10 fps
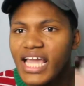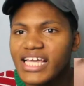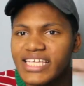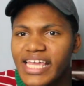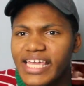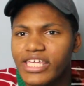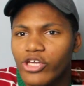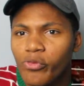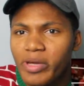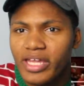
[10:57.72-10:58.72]
Is he
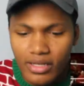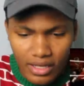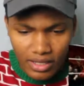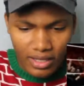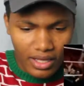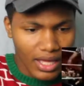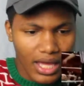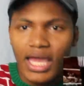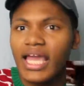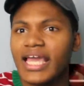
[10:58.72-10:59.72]
human?
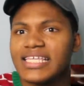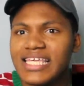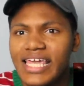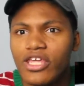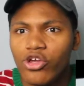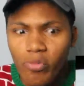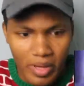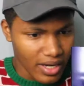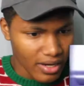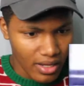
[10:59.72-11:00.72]
Is he
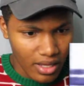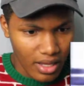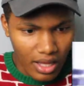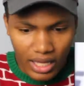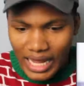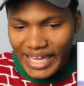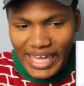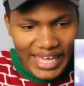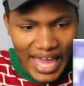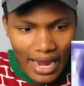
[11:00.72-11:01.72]
human? Like,
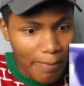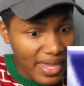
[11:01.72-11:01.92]
he gotta